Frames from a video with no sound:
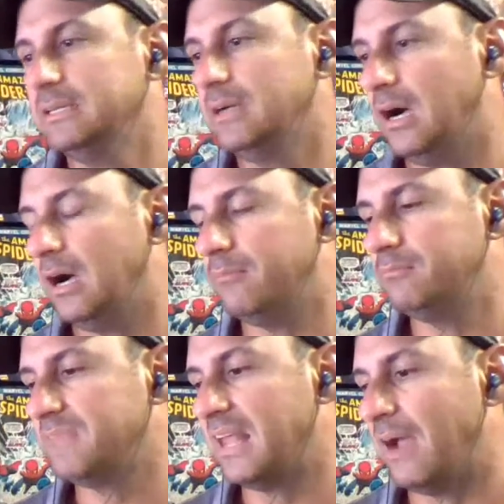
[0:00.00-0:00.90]

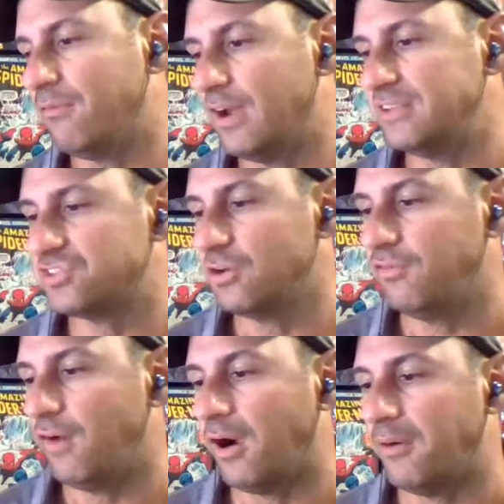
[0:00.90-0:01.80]
that I've read so
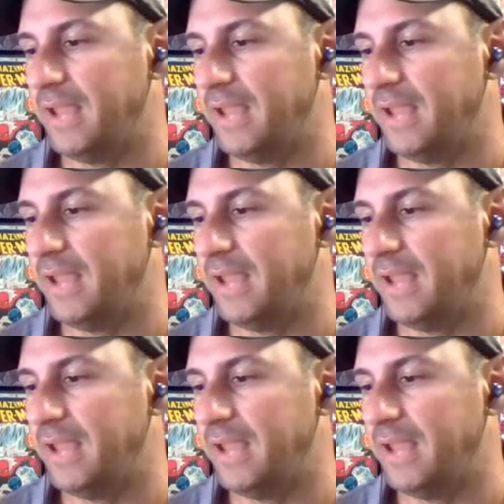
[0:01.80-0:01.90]
far.